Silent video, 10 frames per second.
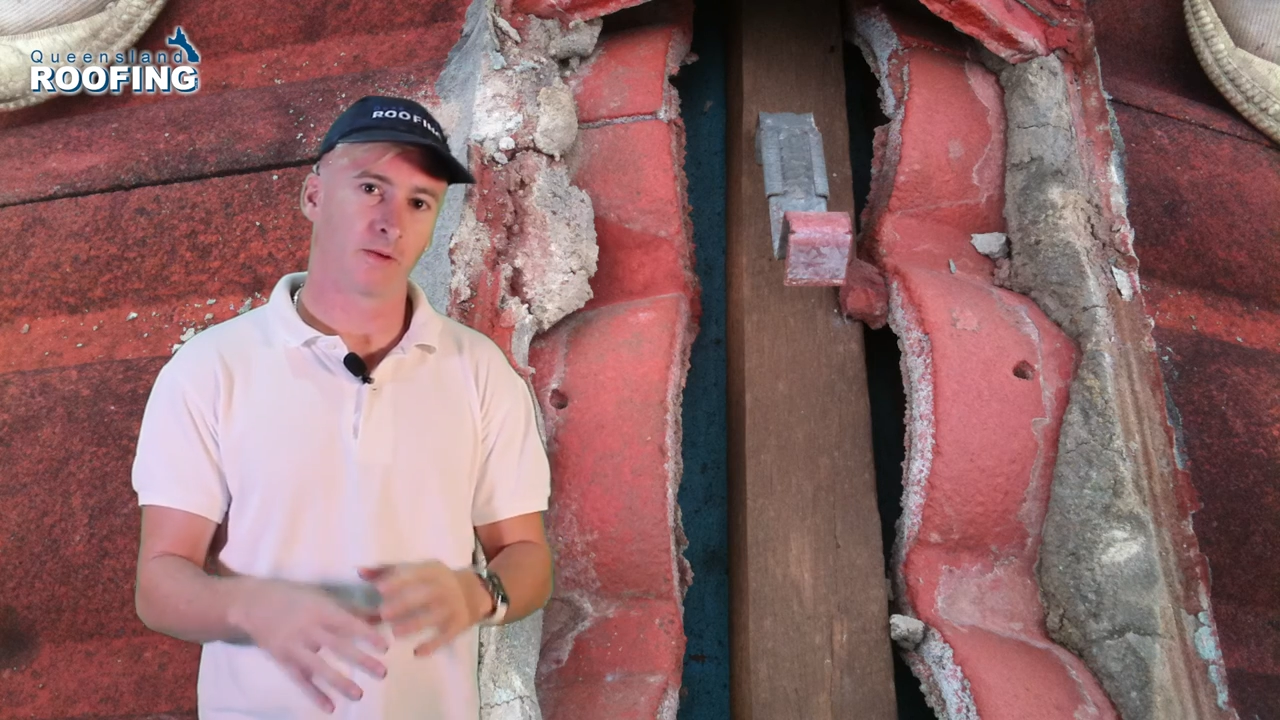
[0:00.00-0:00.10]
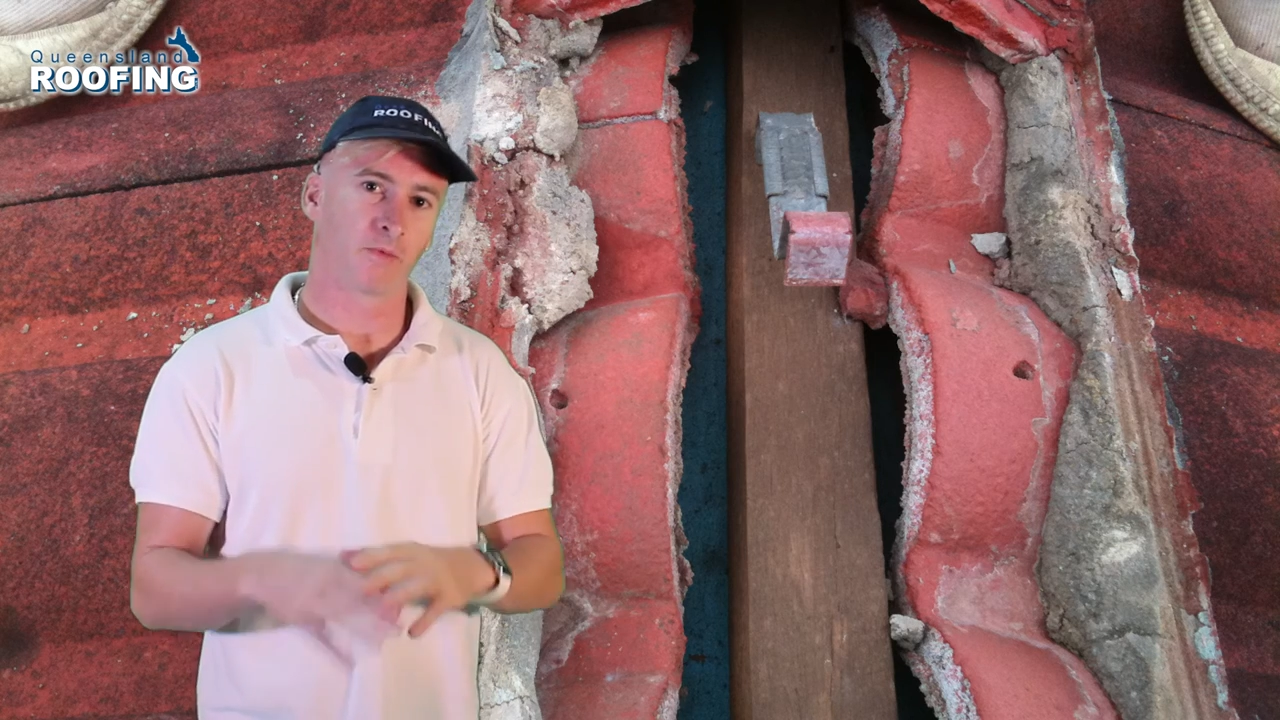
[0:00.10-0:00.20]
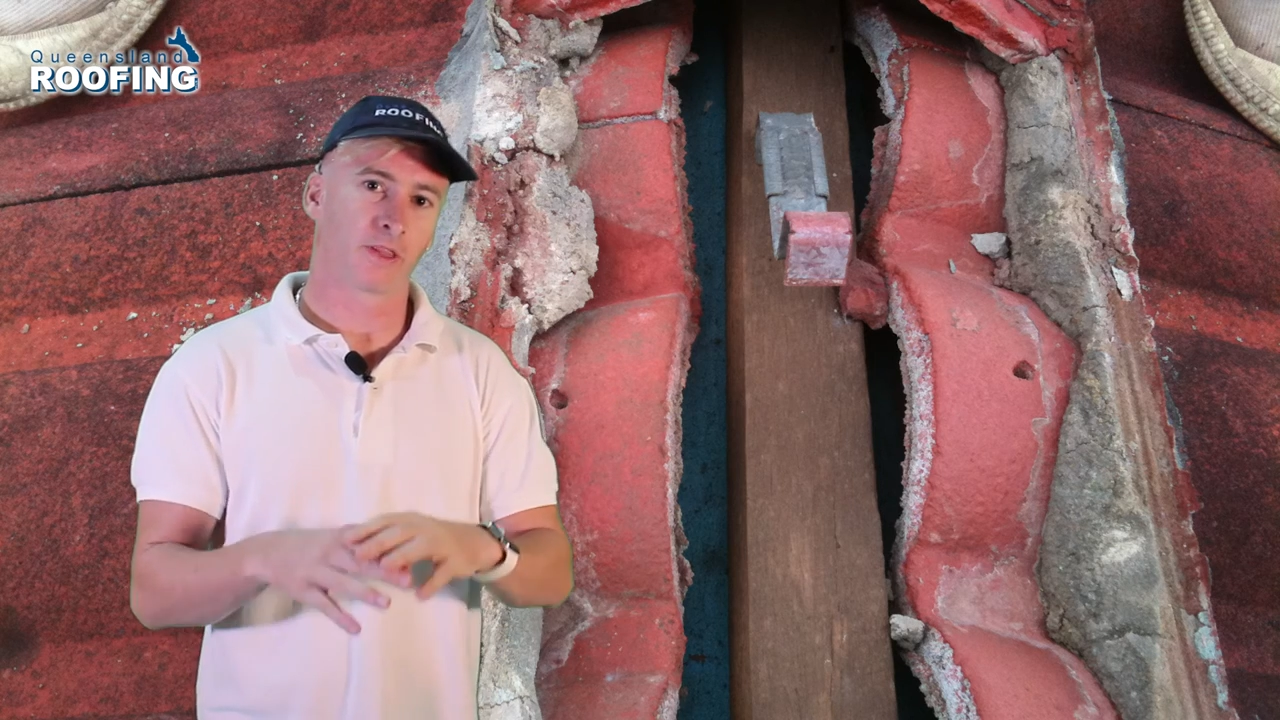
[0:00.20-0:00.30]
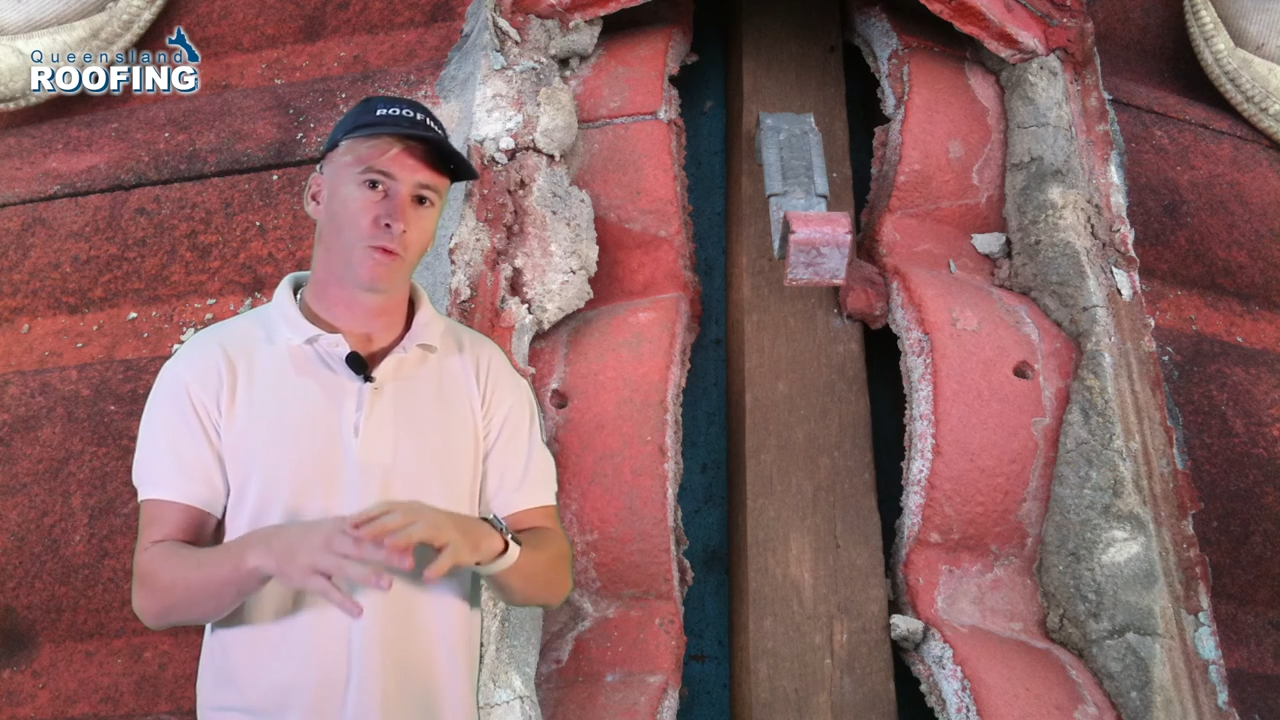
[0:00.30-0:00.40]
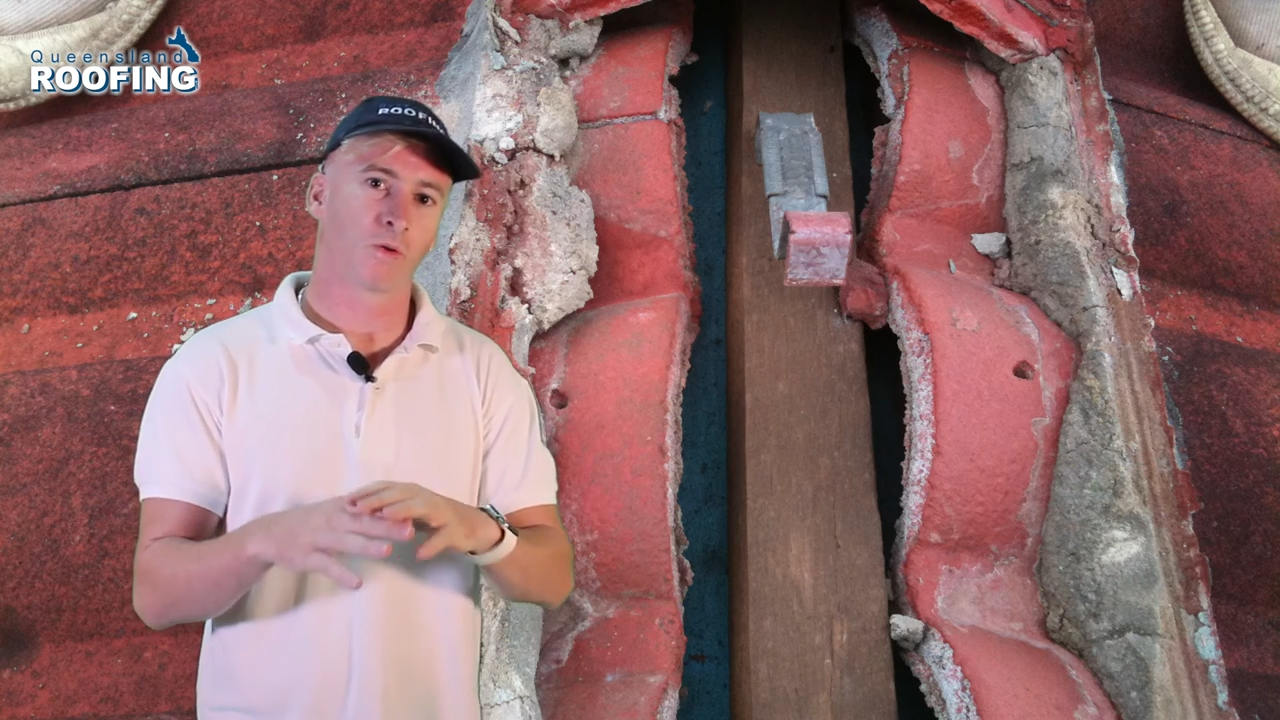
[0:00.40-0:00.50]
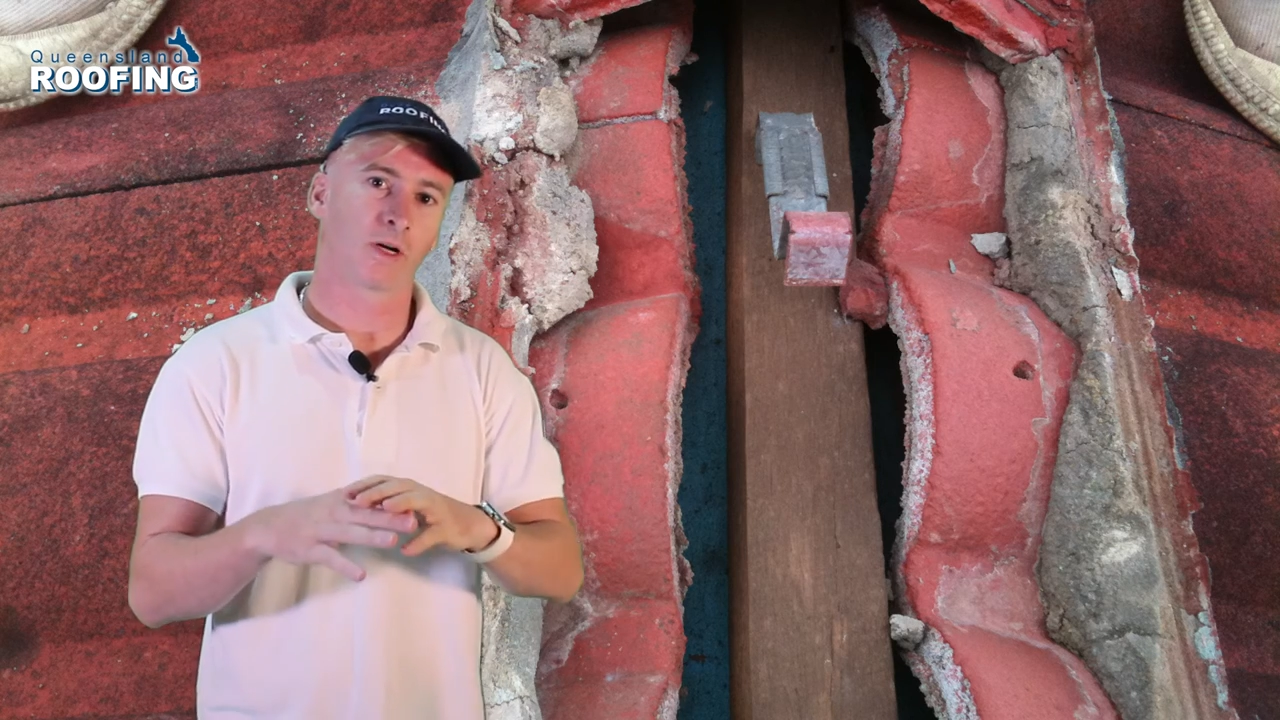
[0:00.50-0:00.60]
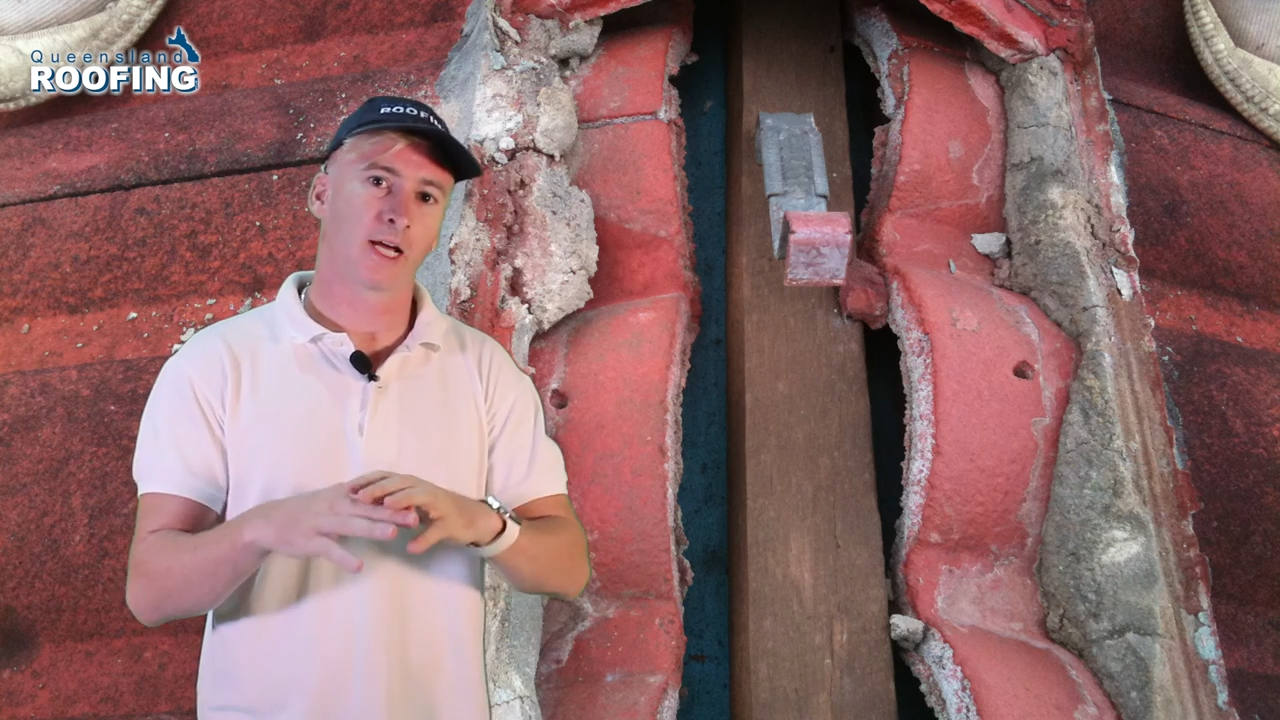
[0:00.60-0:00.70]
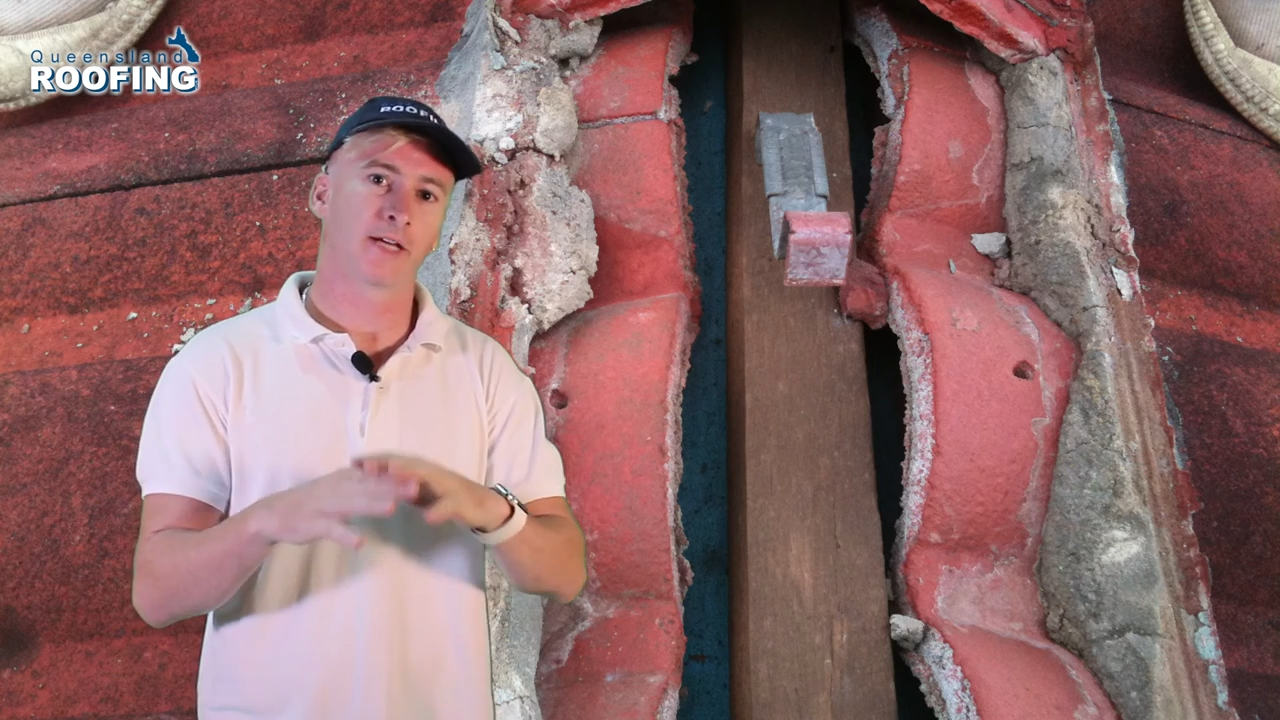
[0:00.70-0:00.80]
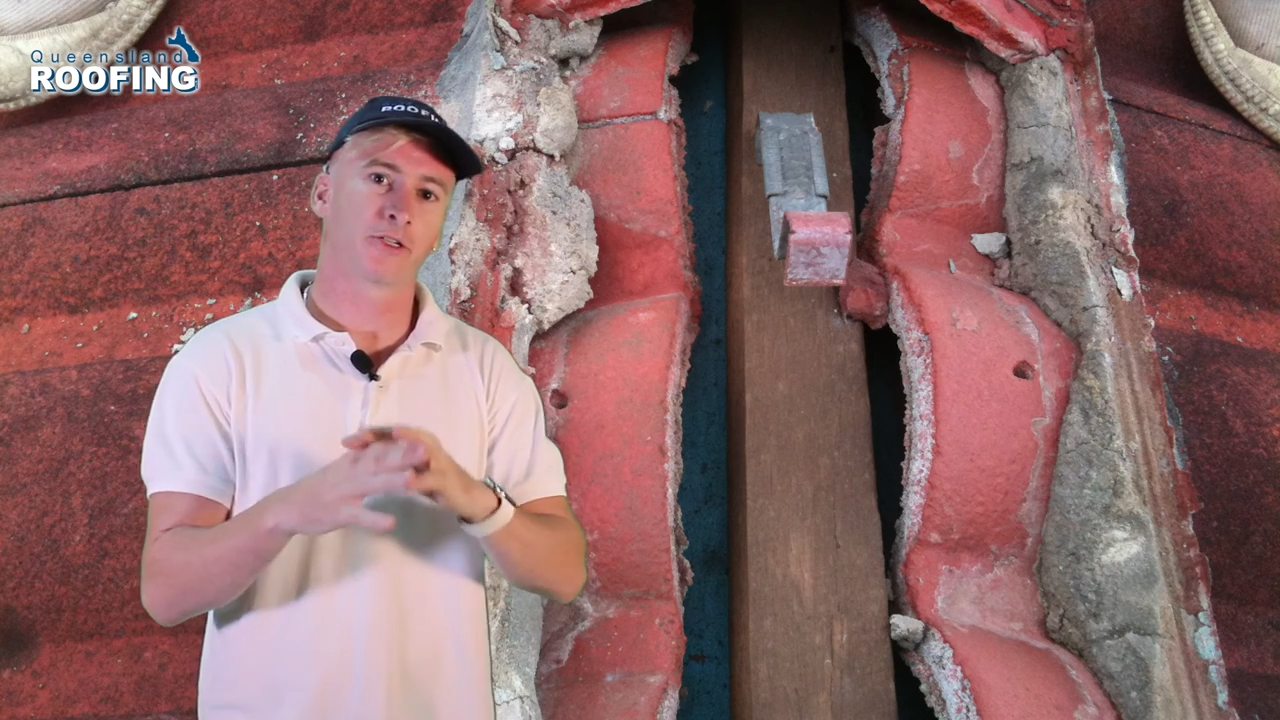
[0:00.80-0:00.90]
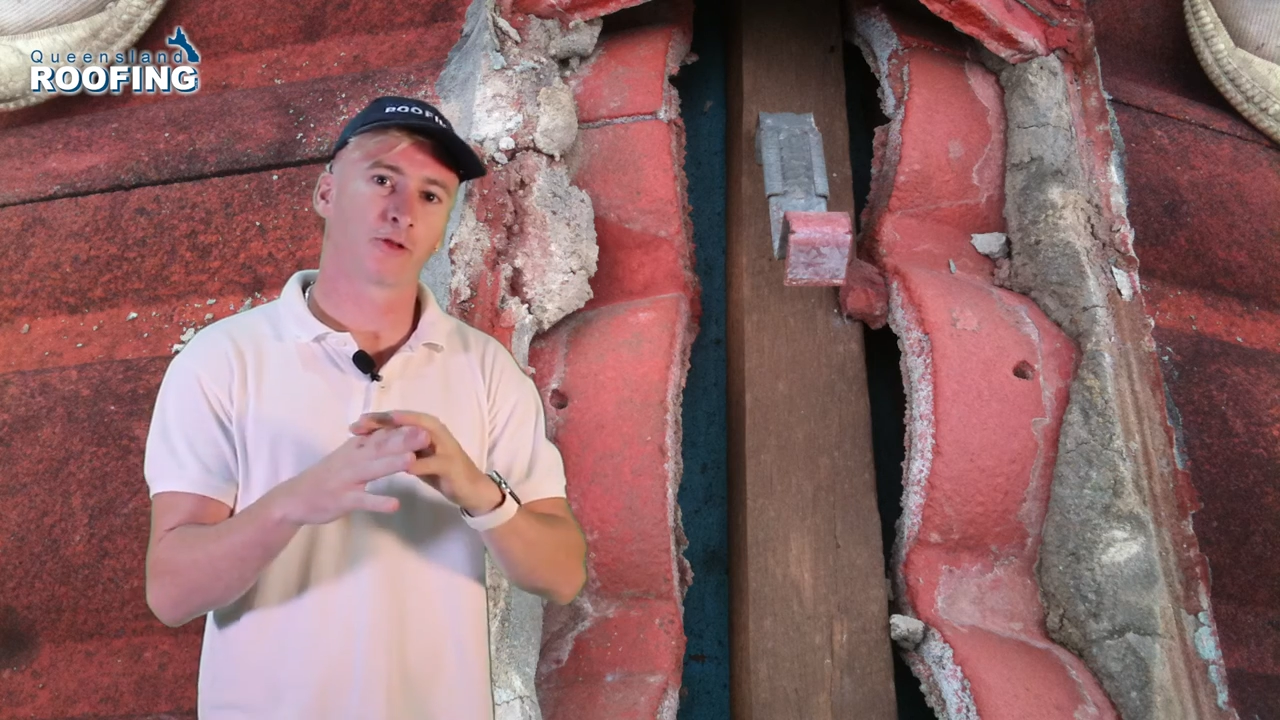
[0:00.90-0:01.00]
and where the water has